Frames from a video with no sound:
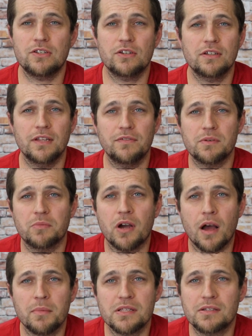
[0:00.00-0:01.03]
You can leave some
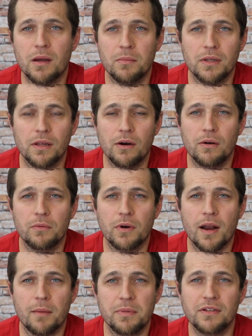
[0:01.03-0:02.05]
comments down below, and we're
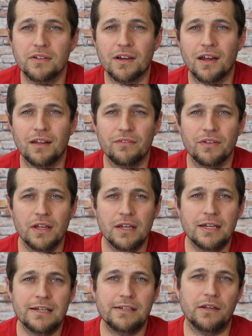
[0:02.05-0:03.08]
happy to kind of,
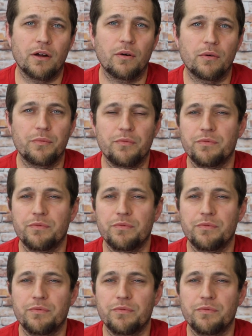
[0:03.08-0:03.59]
you know,